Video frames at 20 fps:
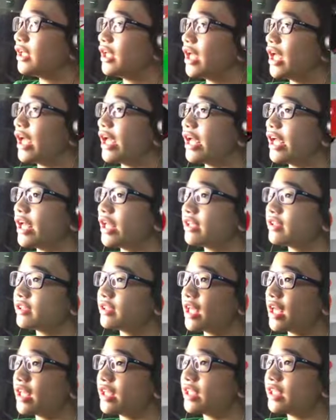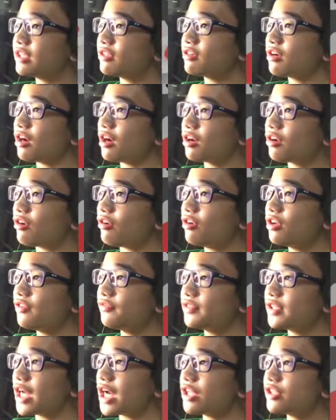And then here are all of
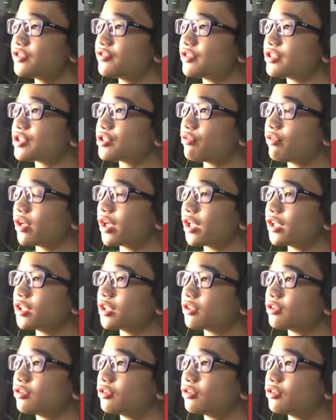the outfits. So we got the